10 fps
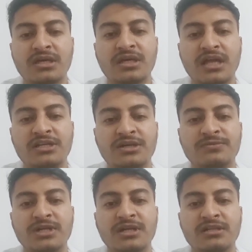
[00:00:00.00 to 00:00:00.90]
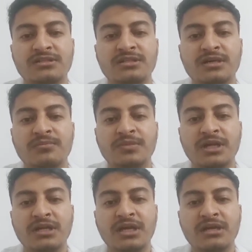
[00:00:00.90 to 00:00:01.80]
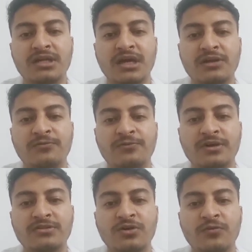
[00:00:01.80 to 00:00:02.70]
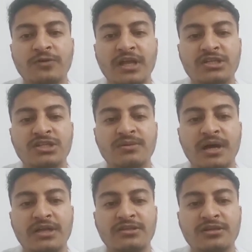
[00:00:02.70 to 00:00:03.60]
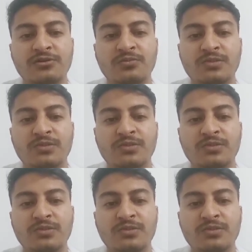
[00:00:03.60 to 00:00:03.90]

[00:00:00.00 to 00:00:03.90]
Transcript: Calcium channels mediate the influx of calcium ions into